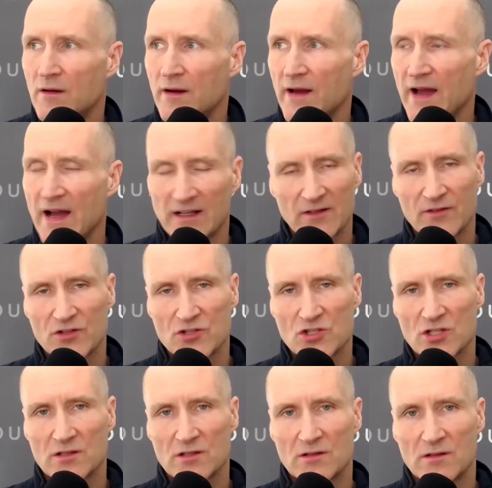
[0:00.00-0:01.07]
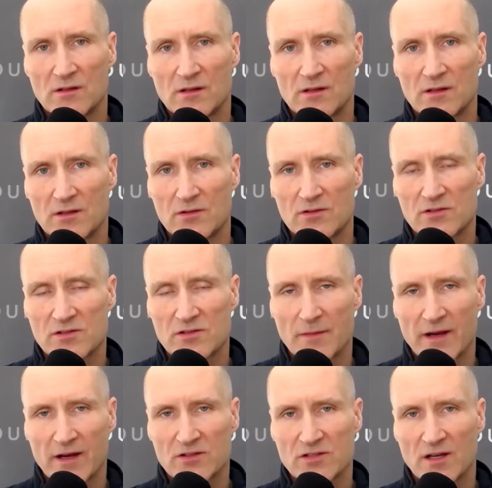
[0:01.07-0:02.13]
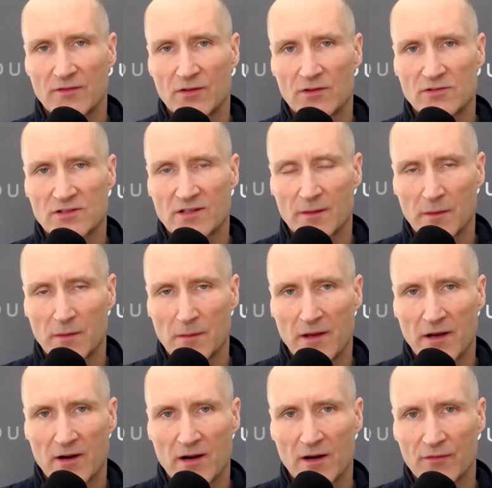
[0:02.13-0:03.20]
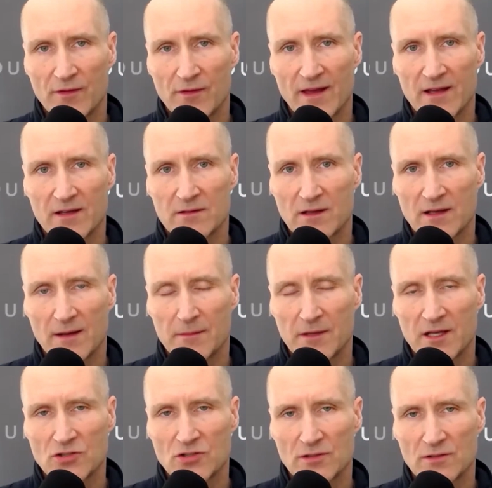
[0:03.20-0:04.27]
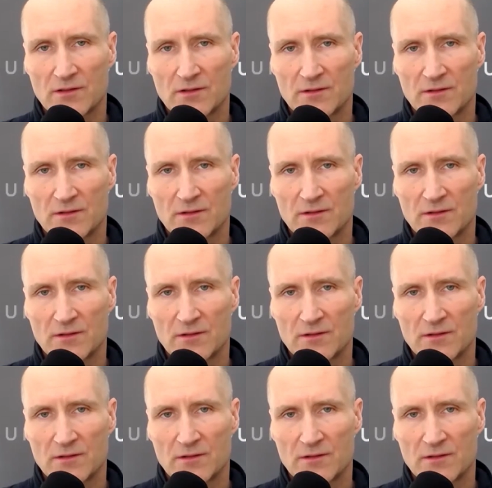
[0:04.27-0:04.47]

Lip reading: Activision users and Microsoft users going to be better off for that combination?